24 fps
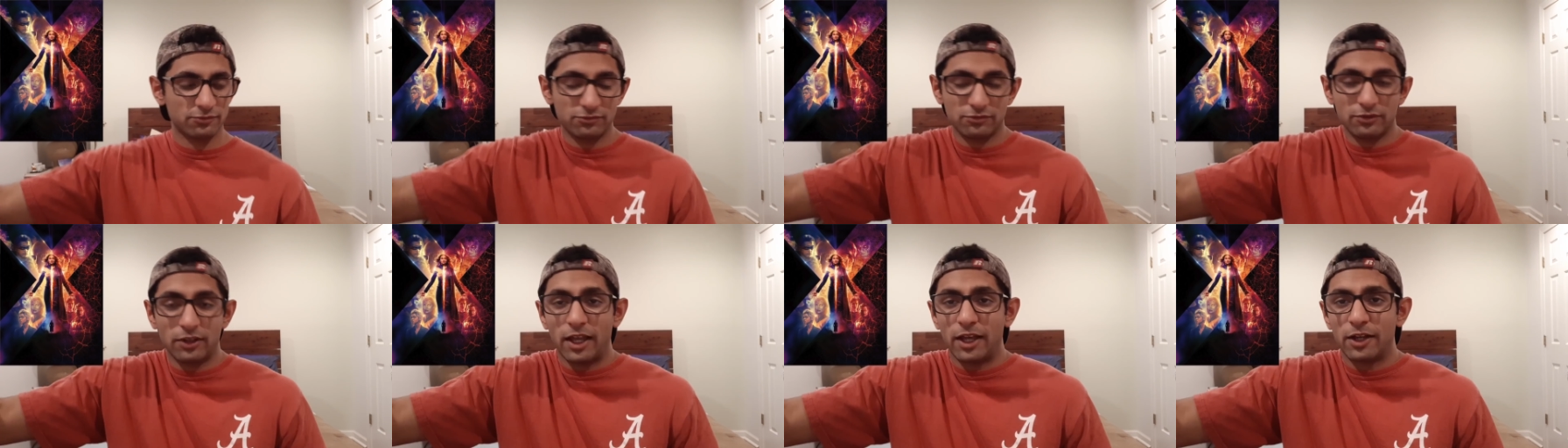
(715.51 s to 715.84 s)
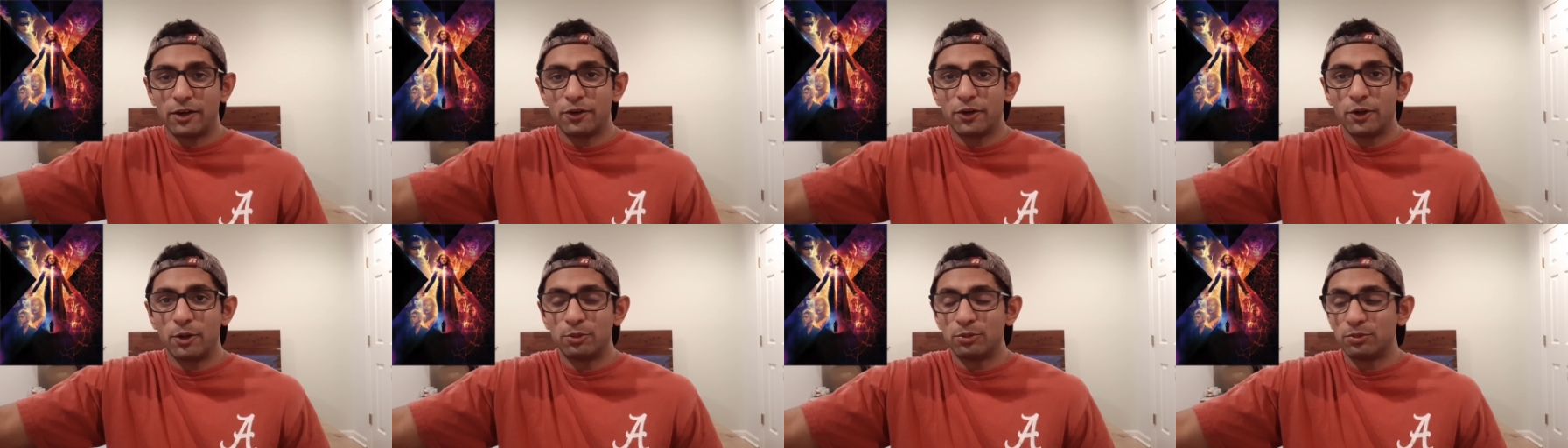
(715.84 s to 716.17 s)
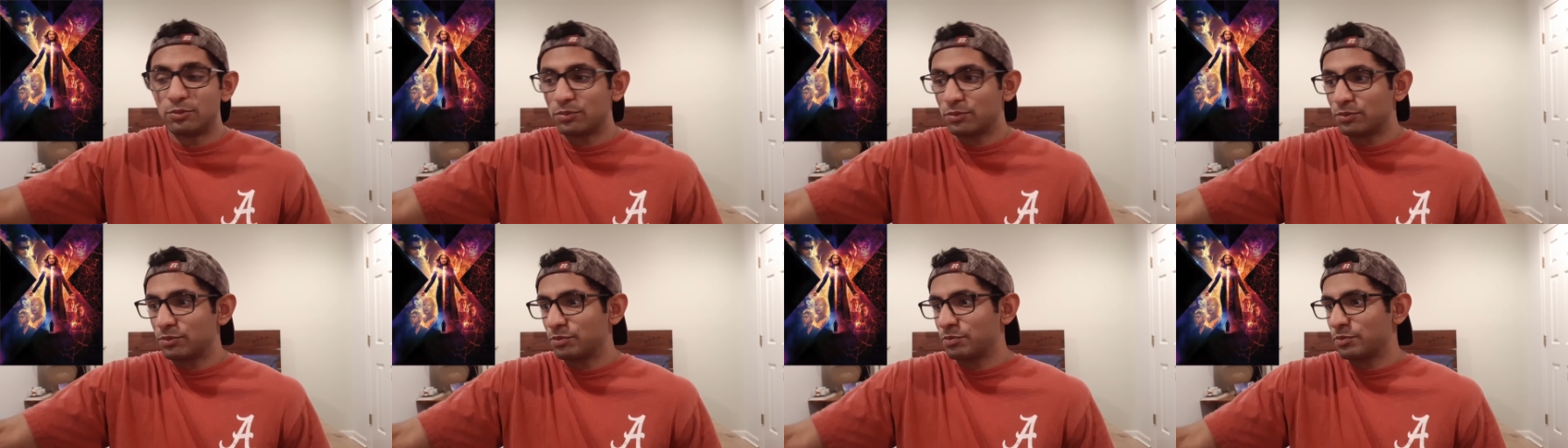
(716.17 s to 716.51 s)
I don't know,
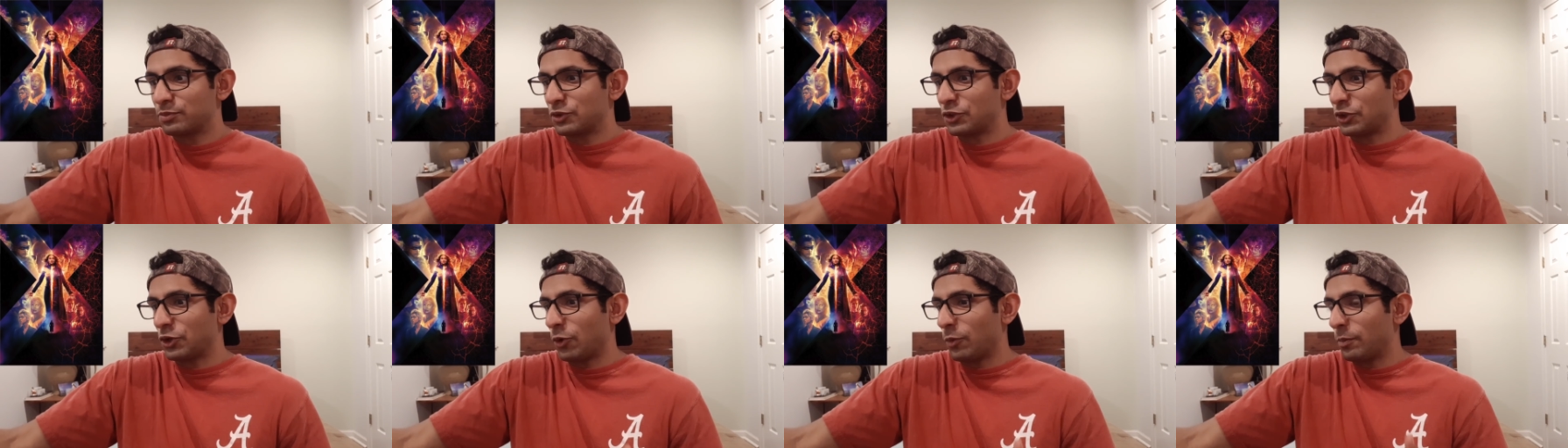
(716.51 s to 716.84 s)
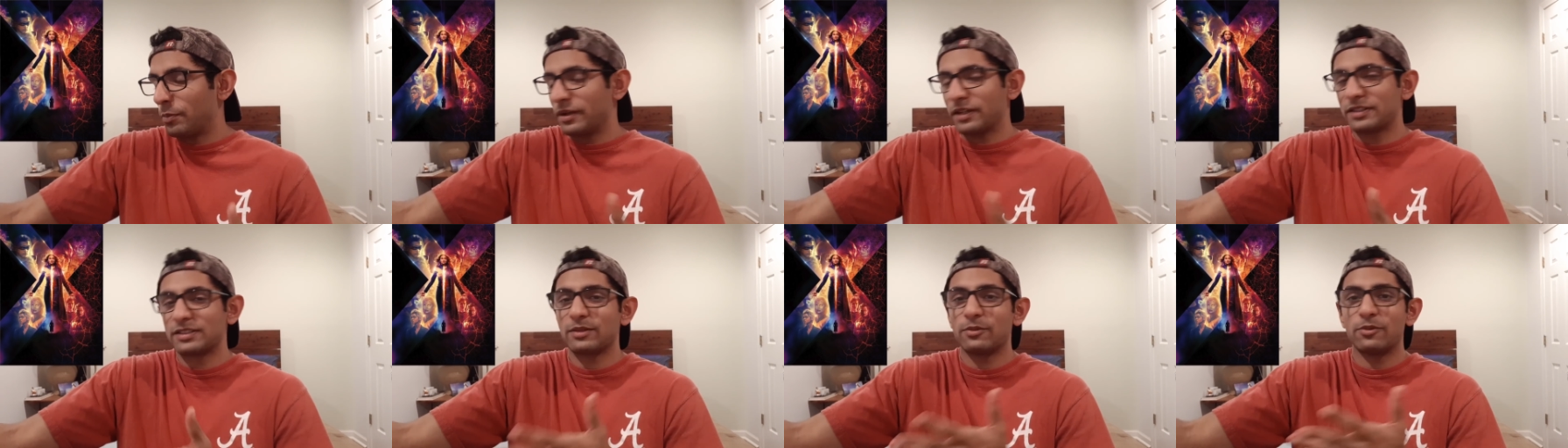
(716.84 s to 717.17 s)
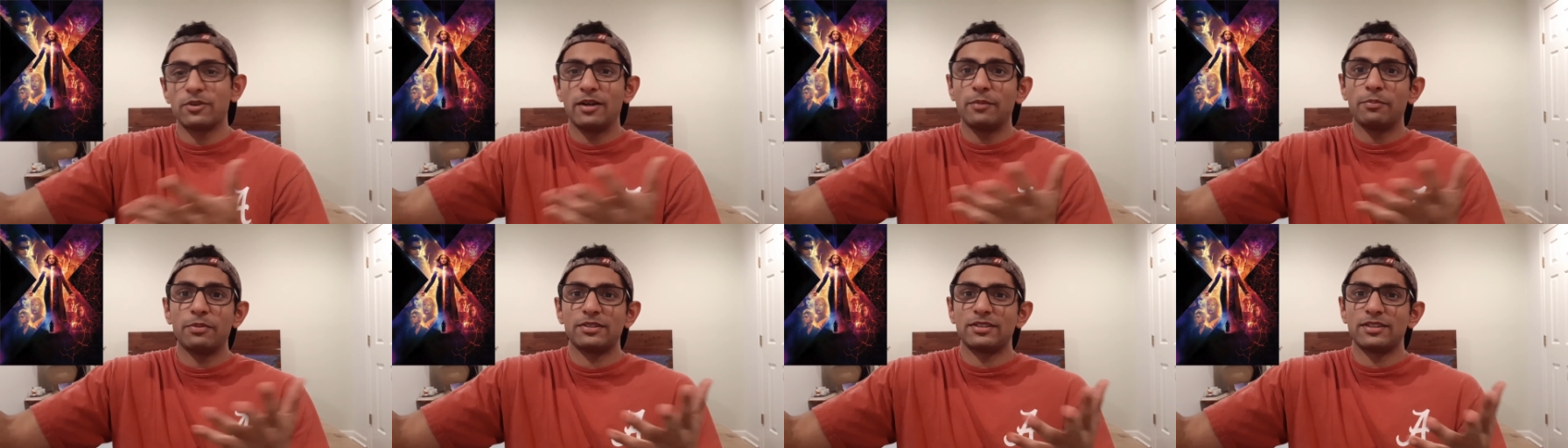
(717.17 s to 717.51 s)
go pick someone
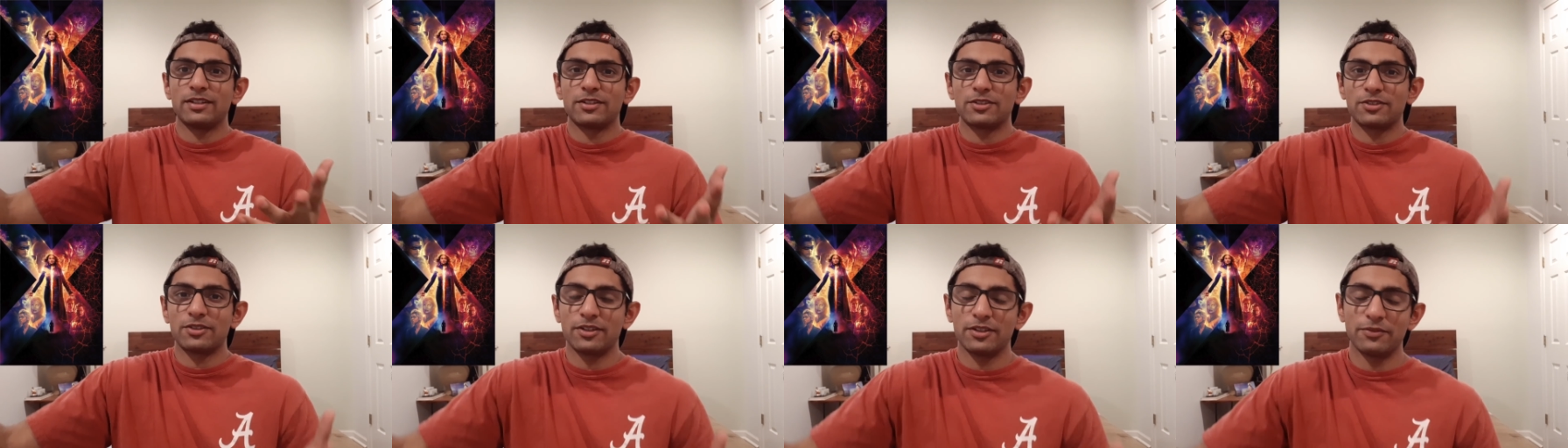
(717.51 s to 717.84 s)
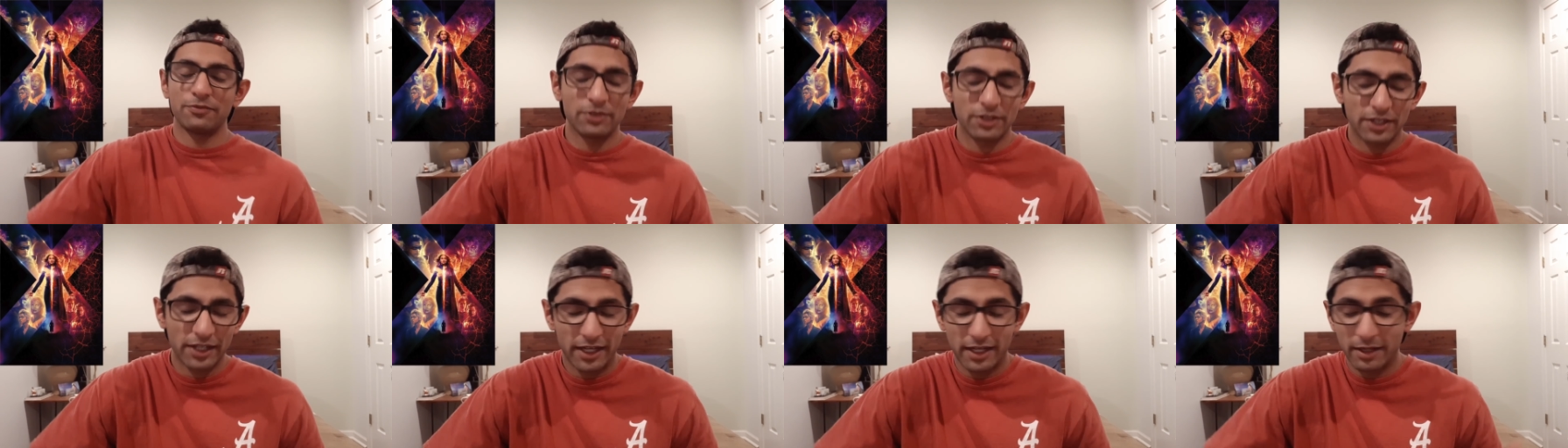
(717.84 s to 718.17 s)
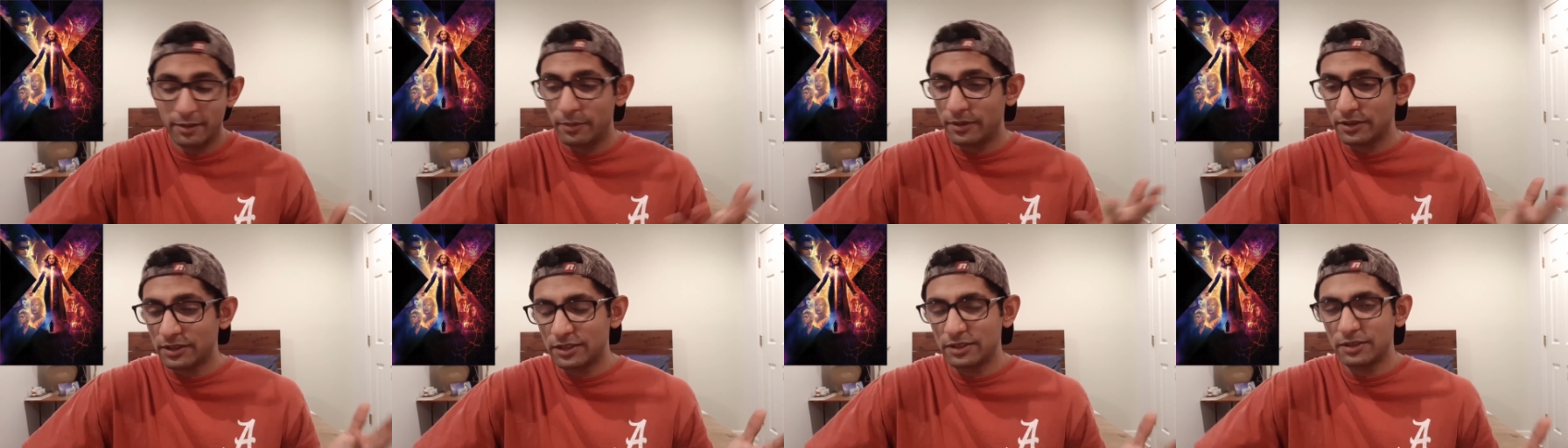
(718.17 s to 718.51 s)
up, essentially, forgetting
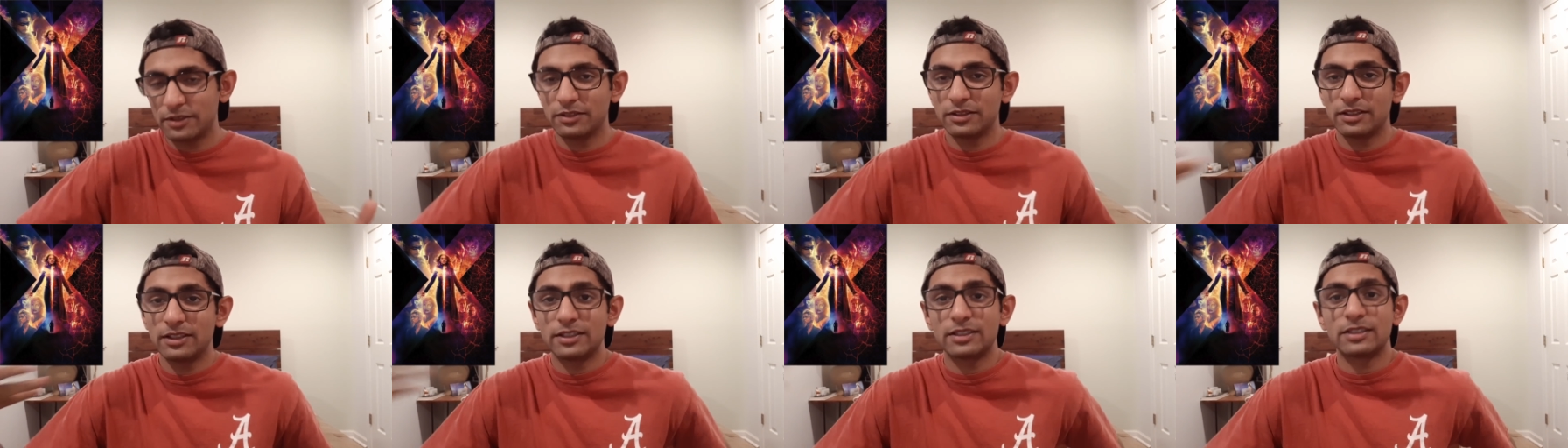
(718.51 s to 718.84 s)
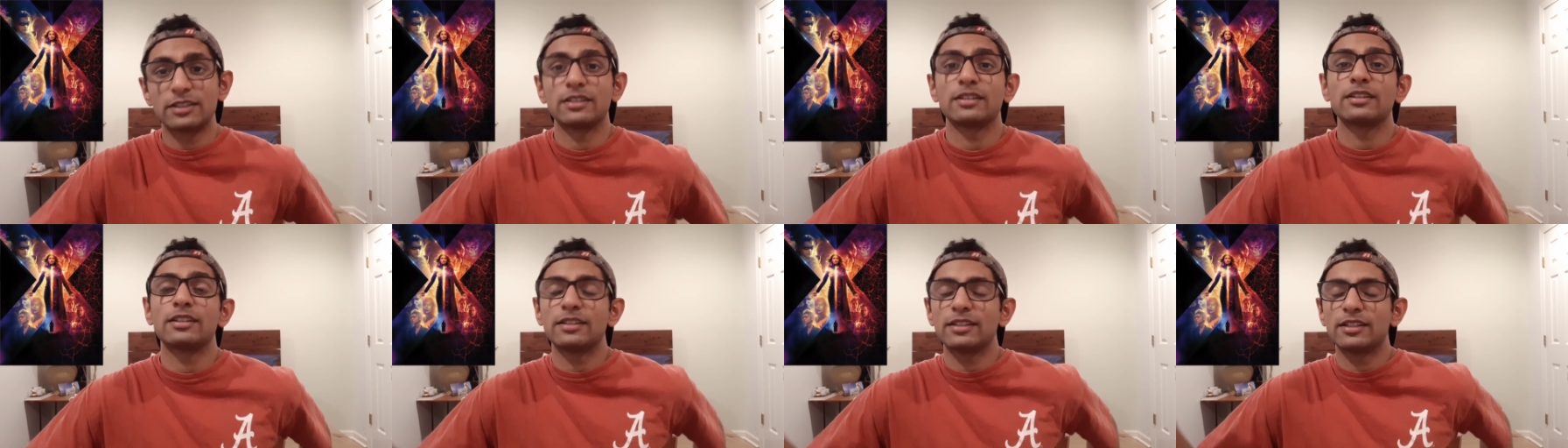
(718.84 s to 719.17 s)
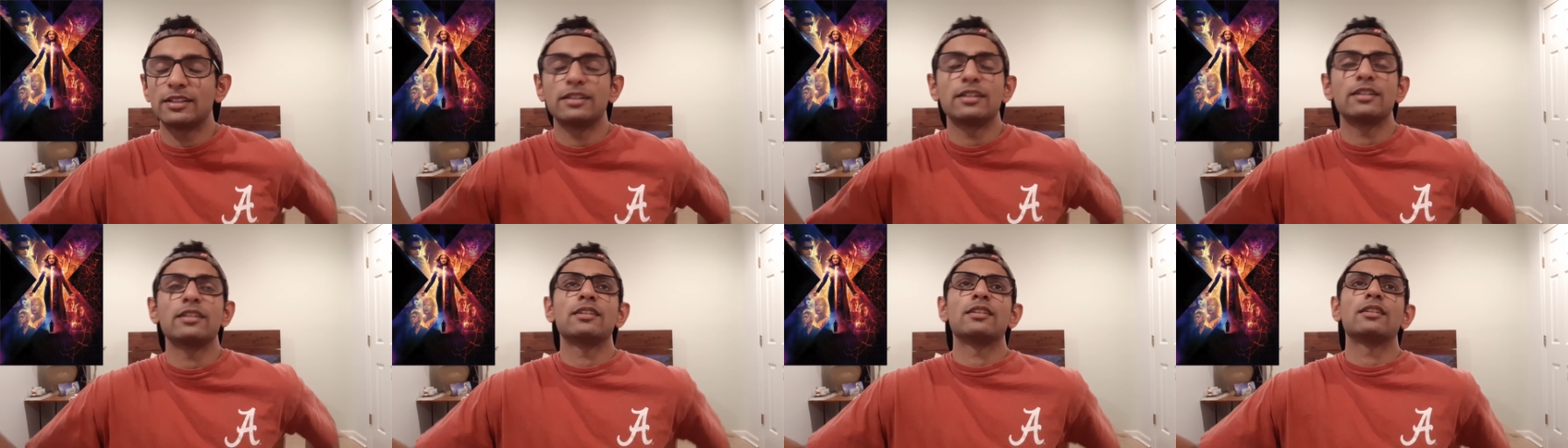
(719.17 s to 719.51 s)
about the this
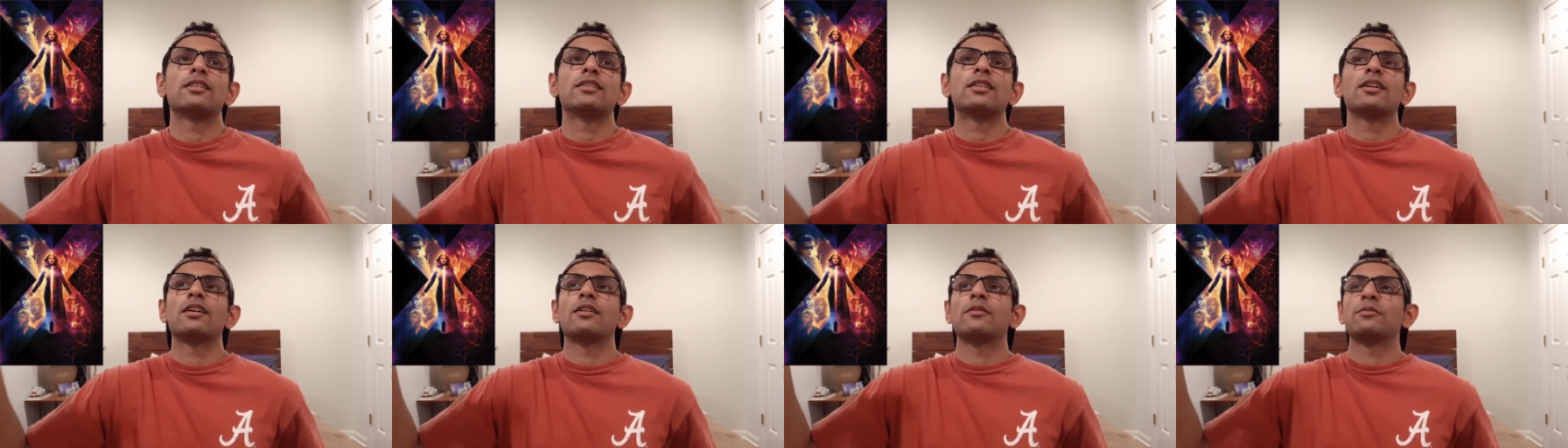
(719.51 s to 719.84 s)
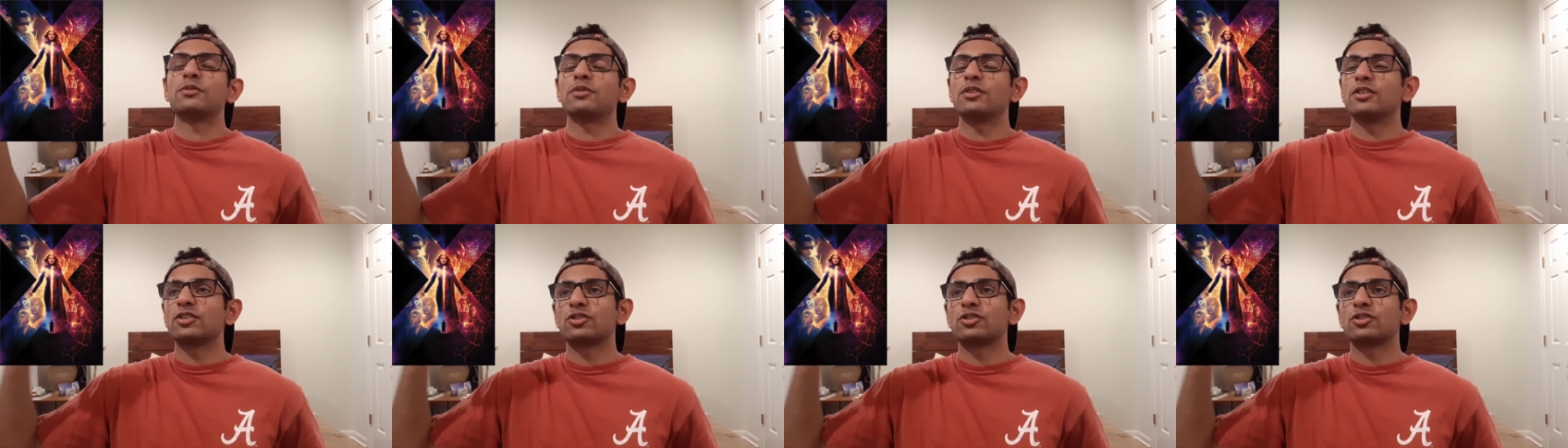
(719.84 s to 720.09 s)
the the, the